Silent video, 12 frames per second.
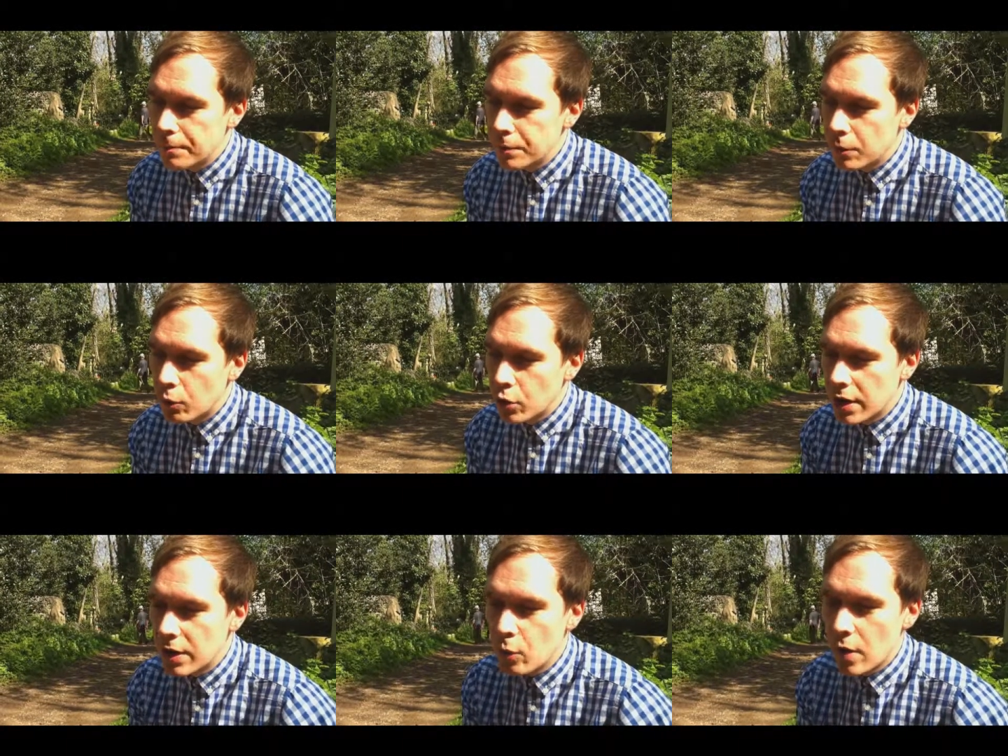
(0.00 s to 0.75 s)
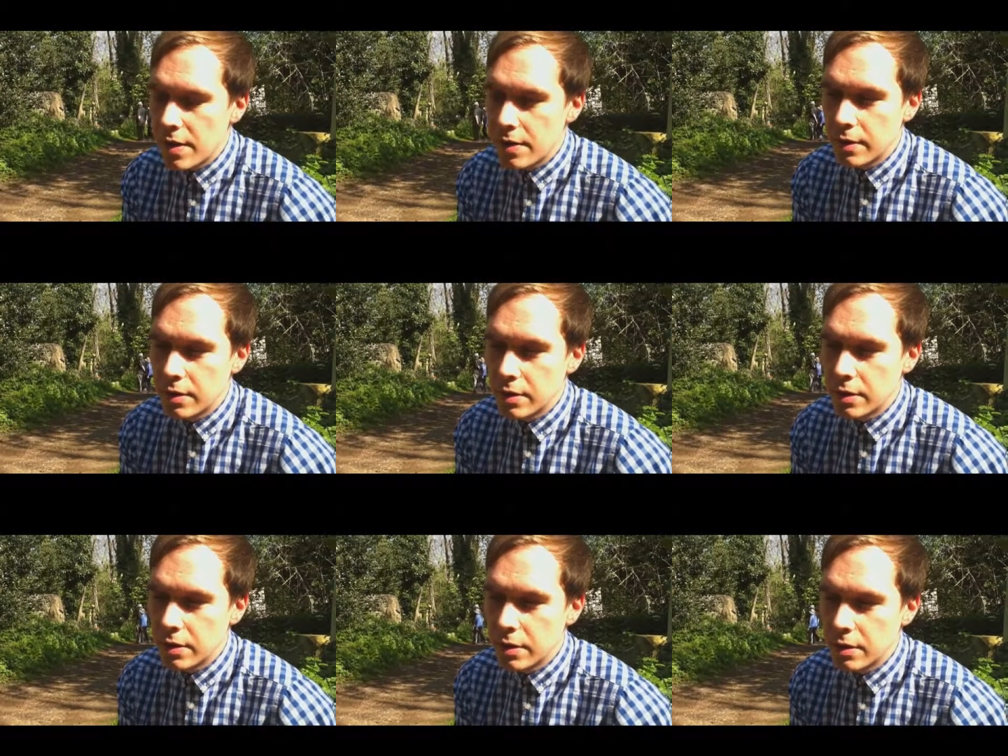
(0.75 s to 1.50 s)
I'm working with
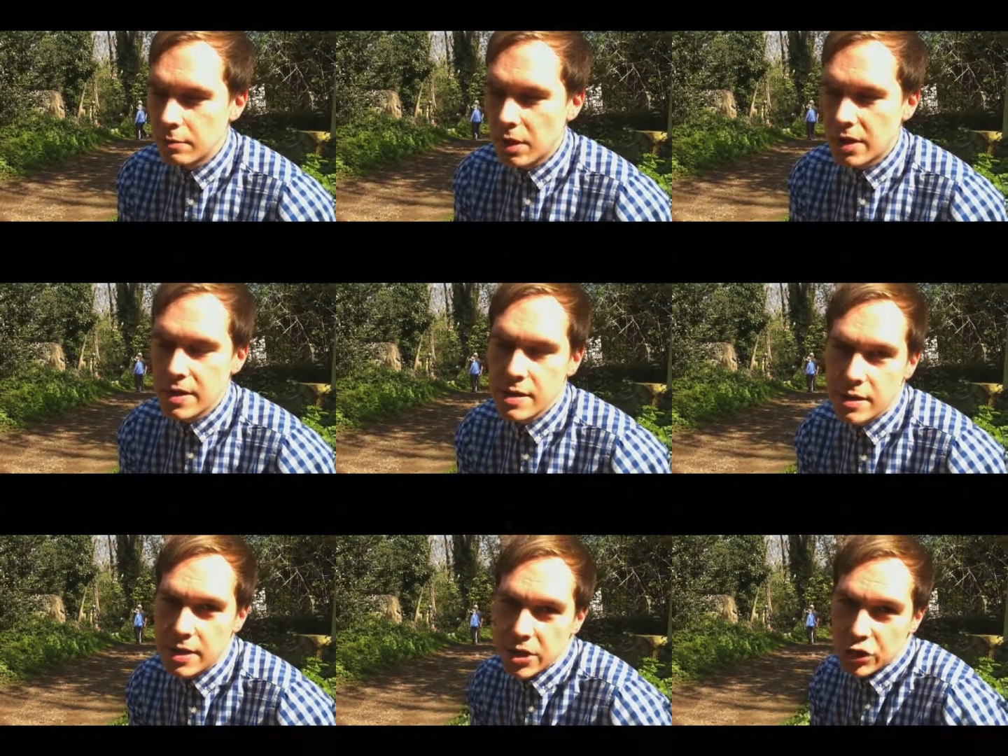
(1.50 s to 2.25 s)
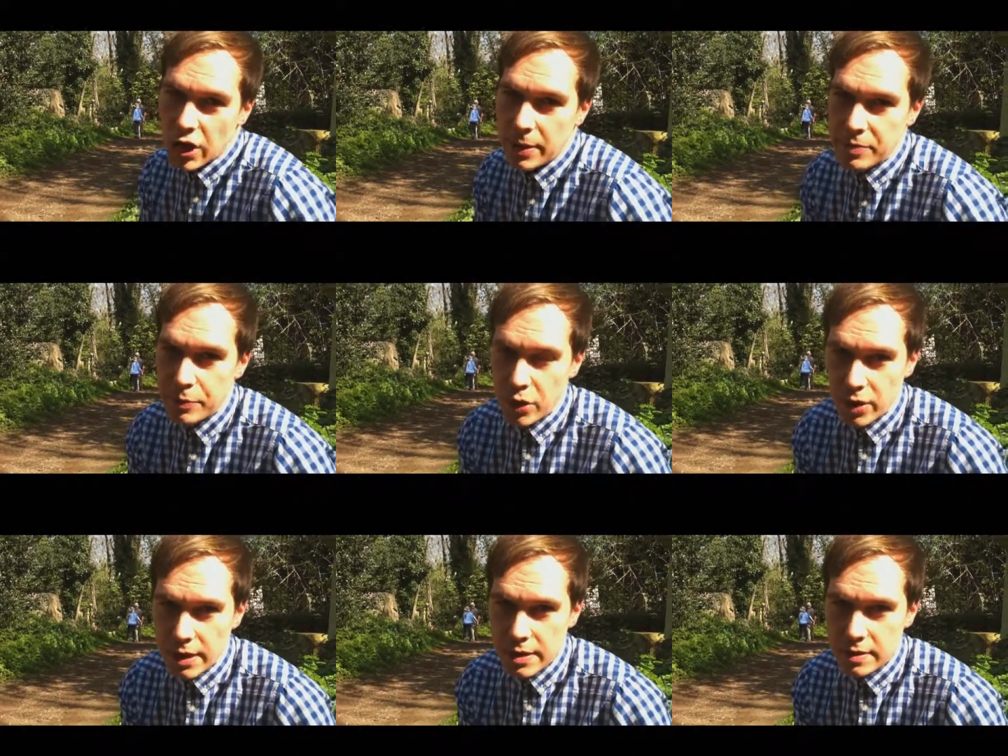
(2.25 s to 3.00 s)
my designer James
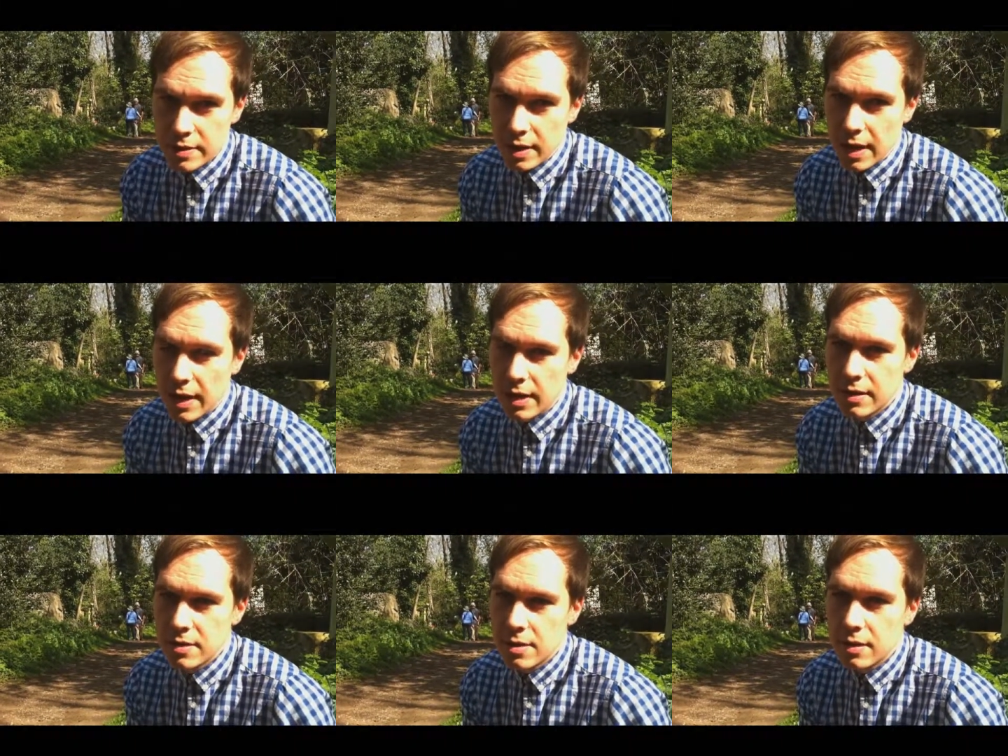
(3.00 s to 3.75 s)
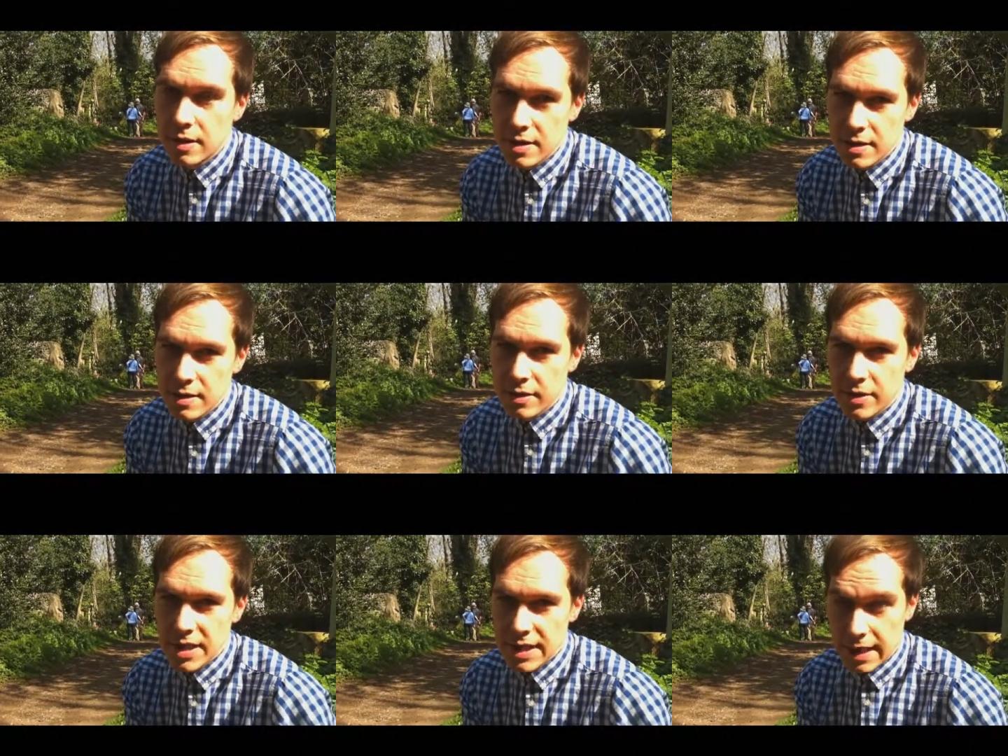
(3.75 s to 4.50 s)
Perkins and lighting
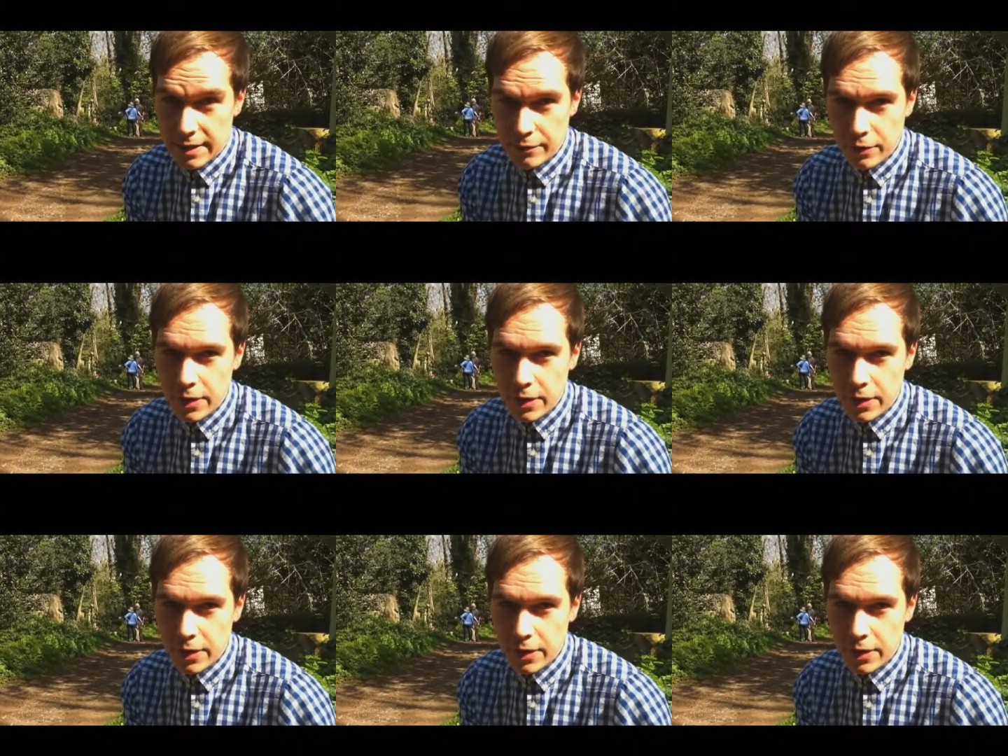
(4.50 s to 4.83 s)
designer Sally